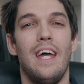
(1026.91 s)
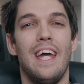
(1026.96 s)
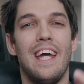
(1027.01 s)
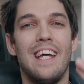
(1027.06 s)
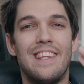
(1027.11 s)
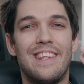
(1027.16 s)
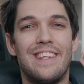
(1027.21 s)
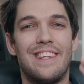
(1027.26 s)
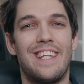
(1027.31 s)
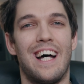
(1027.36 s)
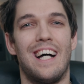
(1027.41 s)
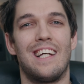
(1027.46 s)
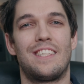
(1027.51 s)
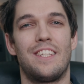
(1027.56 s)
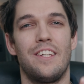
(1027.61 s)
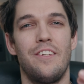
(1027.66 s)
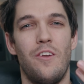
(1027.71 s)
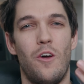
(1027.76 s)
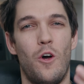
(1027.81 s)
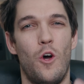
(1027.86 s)
it
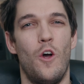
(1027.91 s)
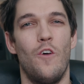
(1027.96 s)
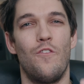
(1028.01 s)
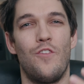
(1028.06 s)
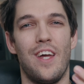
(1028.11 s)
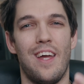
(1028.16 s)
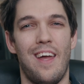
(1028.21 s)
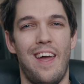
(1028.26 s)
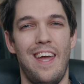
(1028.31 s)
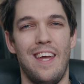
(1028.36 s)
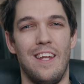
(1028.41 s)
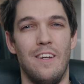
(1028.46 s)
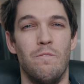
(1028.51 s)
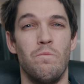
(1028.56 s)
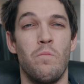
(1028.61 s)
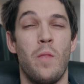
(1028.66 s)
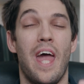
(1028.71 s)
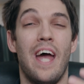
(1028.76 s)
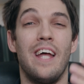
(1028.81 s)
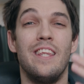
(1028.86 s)
doesn't overheat,
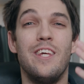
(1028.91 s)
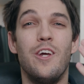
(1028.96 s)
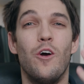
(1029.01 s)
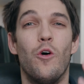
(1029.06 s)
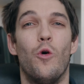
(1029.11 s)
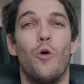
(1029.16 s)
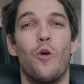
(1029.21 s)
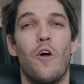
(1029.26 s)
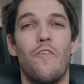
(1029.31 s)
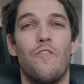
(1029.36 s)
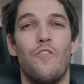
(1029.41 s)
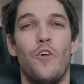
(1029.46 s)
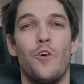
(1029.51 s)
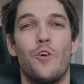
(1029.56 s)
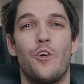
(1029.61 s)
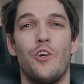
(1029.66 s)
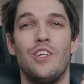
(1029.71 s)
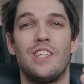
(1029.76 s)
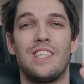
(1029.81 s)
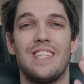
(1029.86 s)
and the
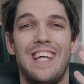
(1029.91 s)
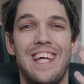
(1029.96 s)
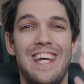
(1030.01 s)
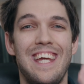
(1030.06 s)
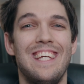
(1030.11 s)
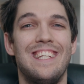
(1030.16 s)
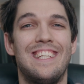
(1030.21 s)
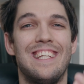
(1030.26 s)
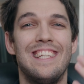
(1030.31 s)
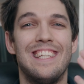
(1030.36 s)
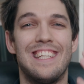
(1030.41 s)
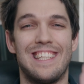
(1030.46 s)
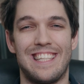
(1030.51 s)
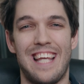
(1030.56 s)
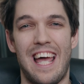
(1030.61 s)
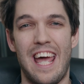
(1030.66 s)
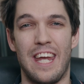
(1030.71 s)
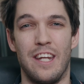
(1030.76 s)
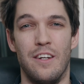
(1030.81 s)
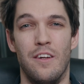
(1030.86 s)
autofocus is
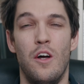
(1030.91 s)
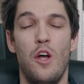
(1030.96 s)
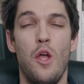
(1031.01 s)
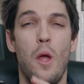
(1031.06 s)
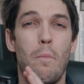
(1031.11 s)
insane.